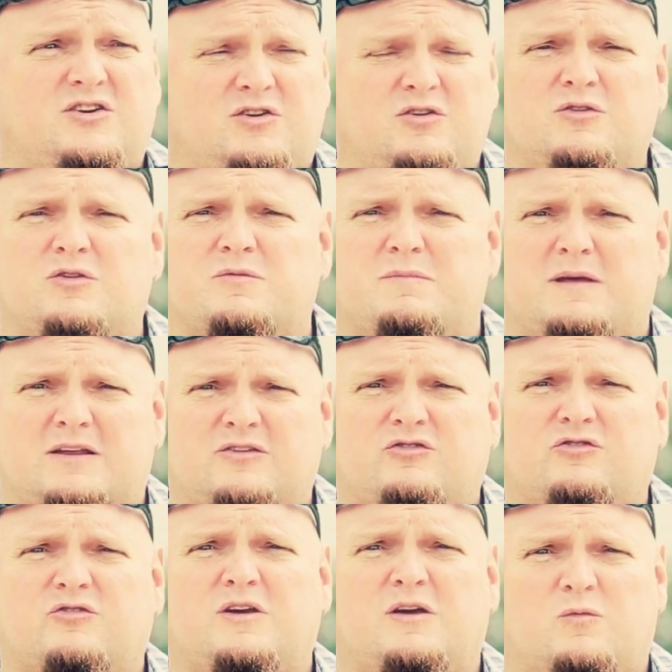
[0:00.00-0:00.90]
to do the
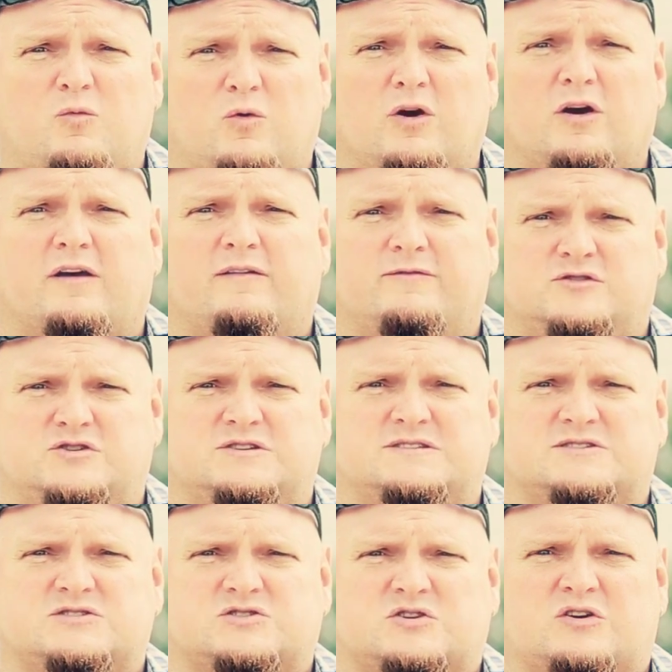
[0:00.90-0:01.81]
ministry and work of
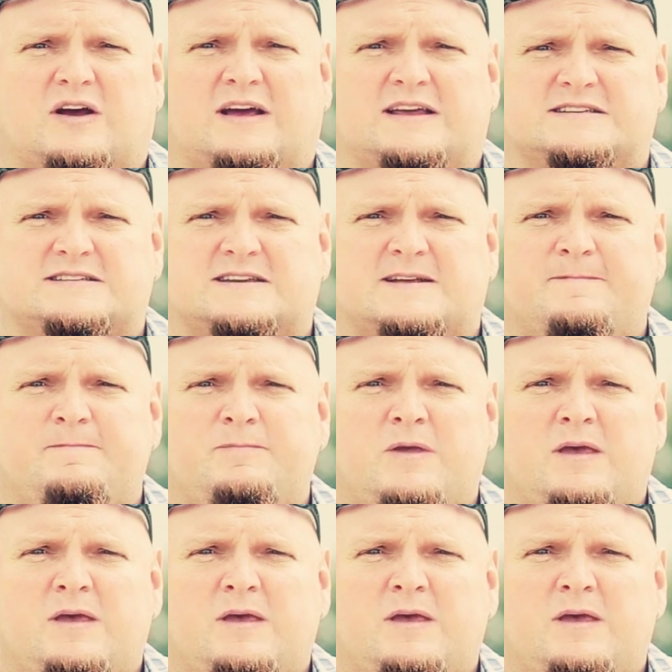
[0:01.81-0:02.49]
Jesus Christ.